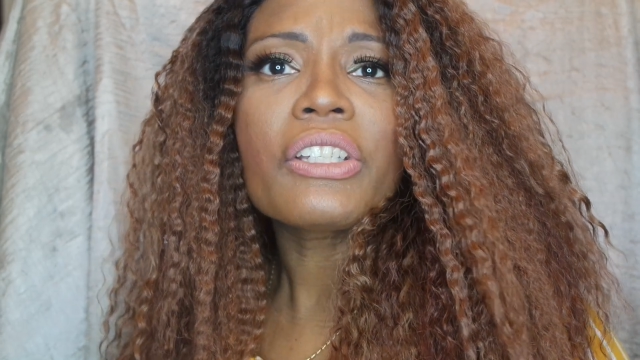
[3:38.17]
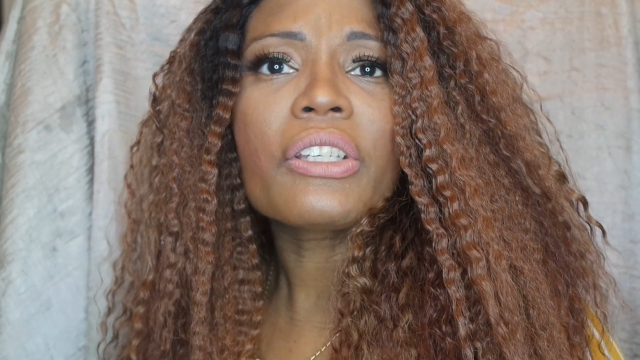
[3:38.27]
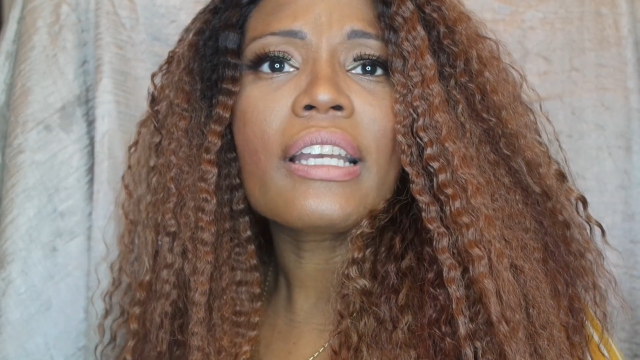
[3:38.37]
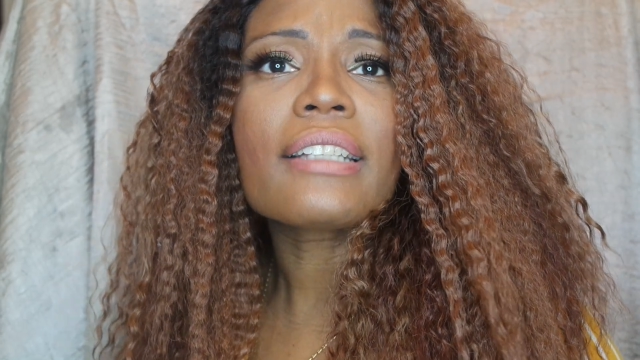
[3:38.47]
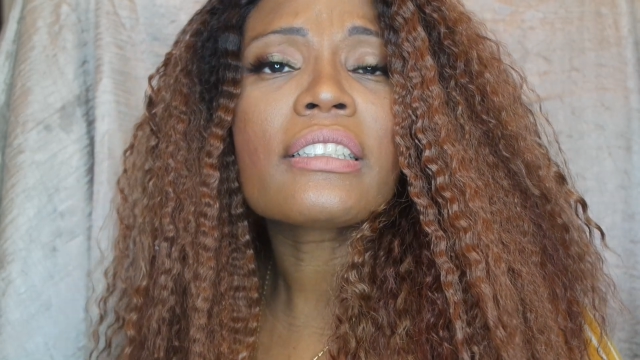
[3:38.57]

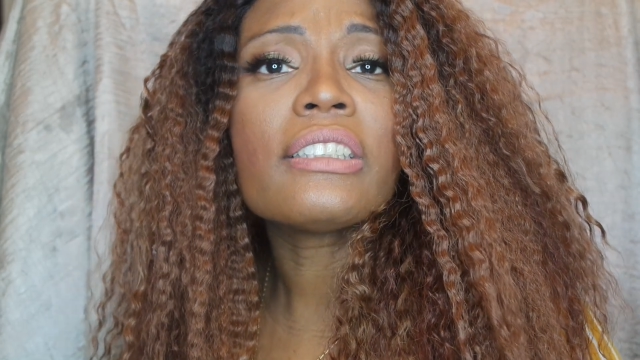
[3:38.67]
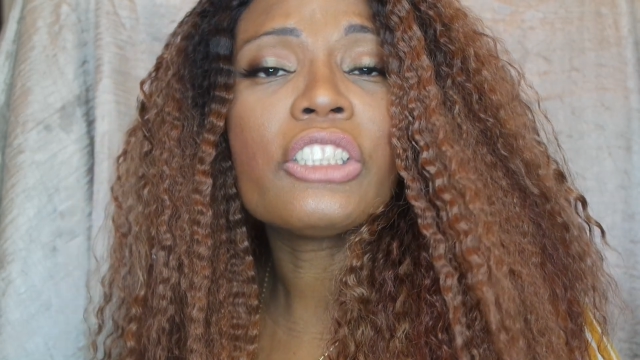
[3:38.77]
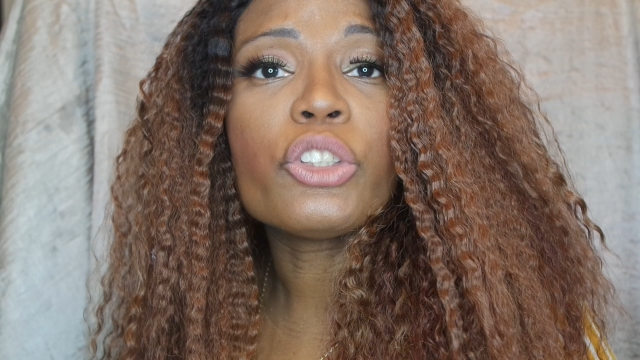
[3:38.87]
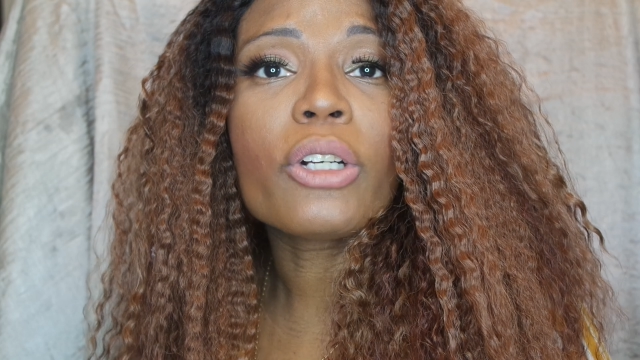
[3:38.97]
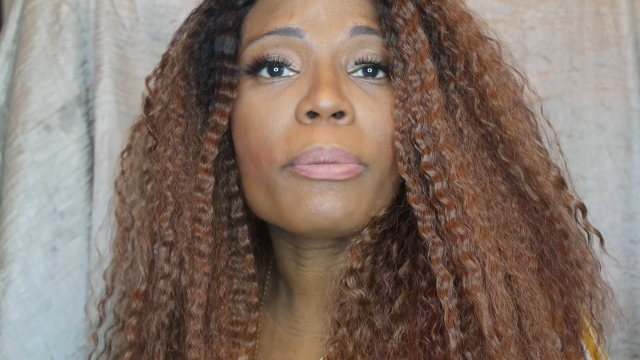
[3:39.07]
You guys
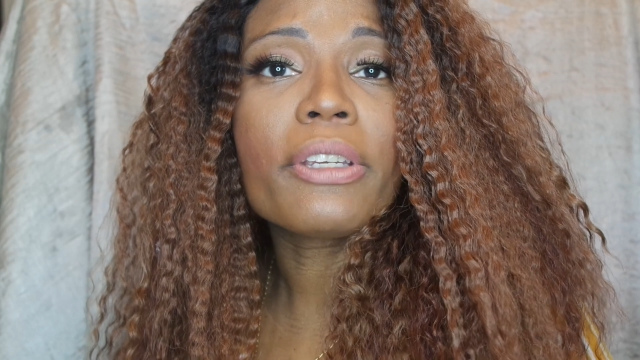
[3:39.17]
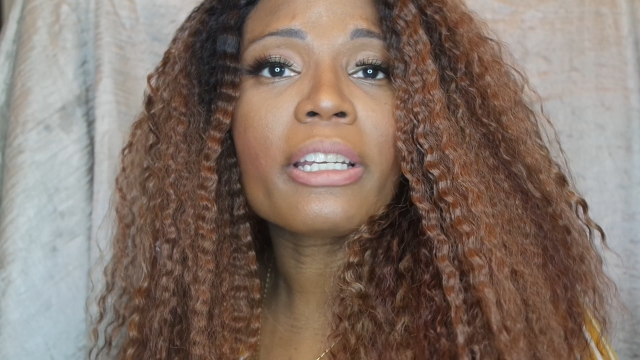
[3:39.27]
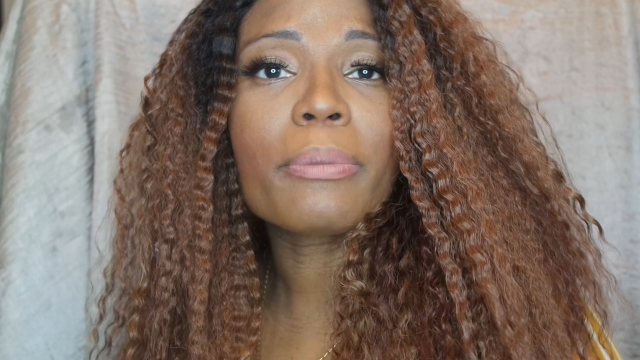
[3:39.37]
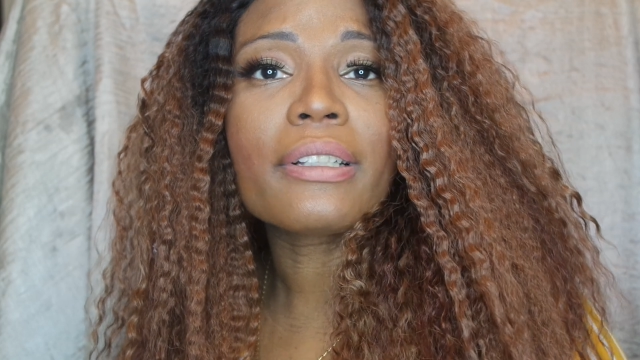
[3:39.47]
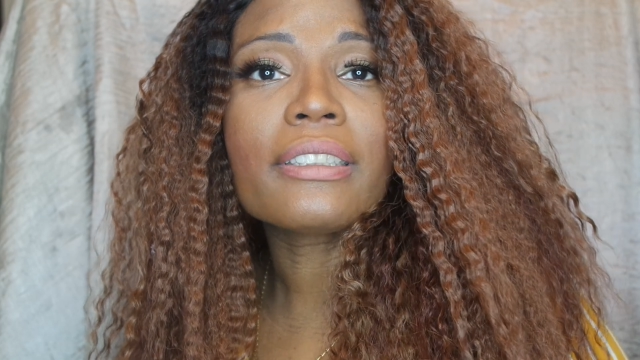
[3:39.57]
continue on
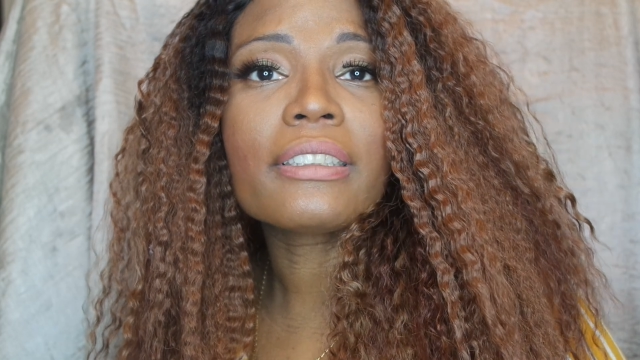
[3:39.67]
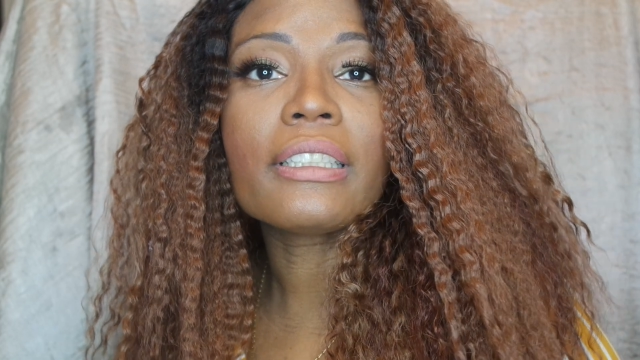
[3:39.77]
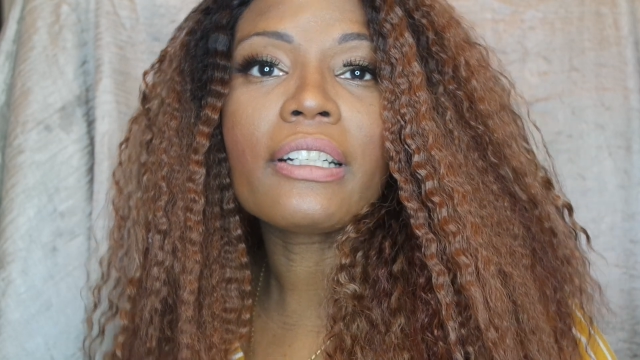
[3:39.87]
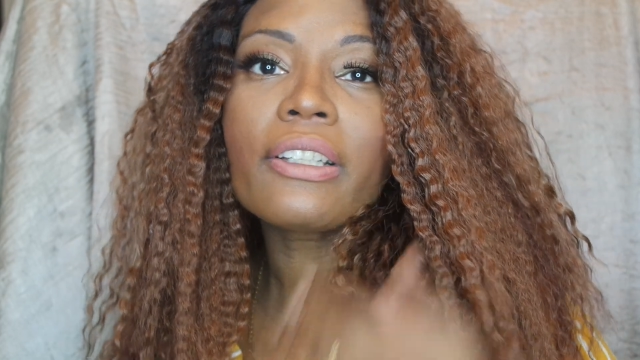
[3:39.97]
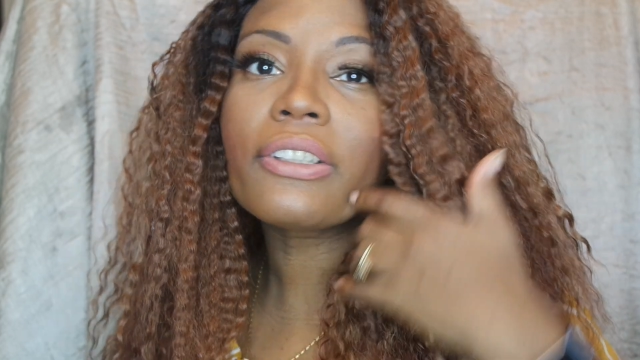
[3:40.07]
being a blessing
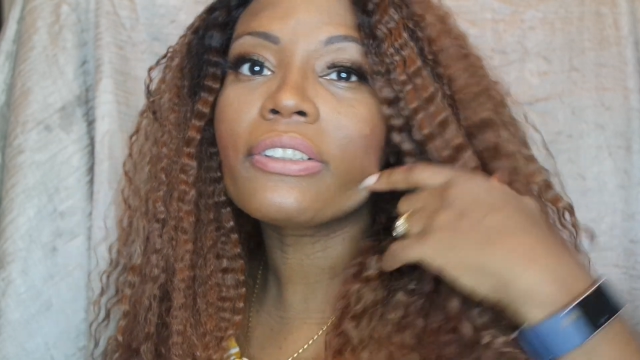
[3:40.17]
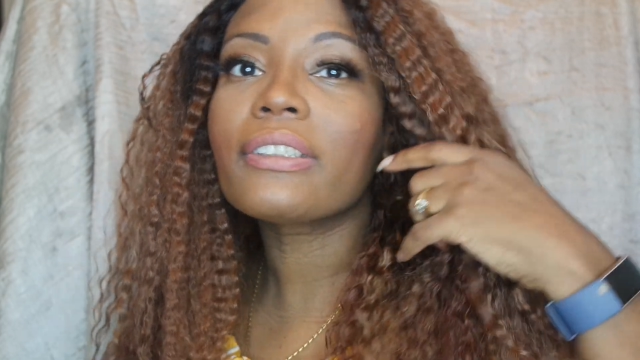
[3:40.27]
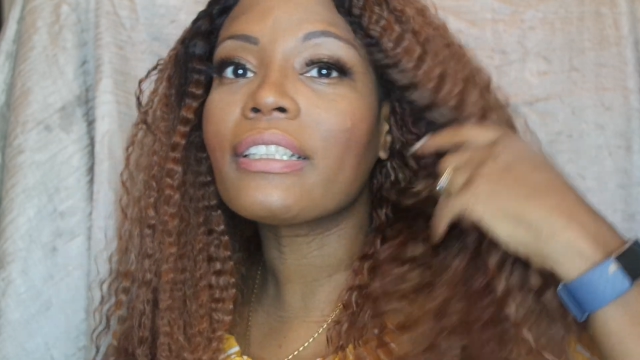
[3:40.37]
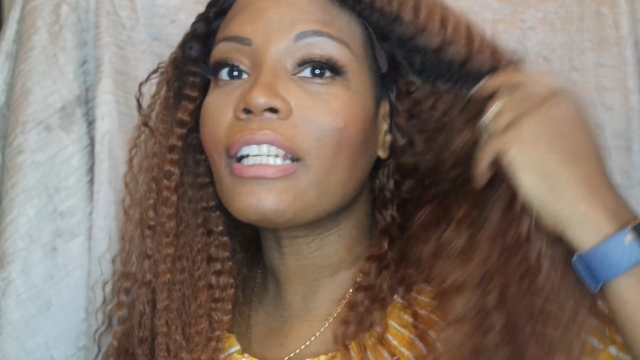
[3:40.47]
to others,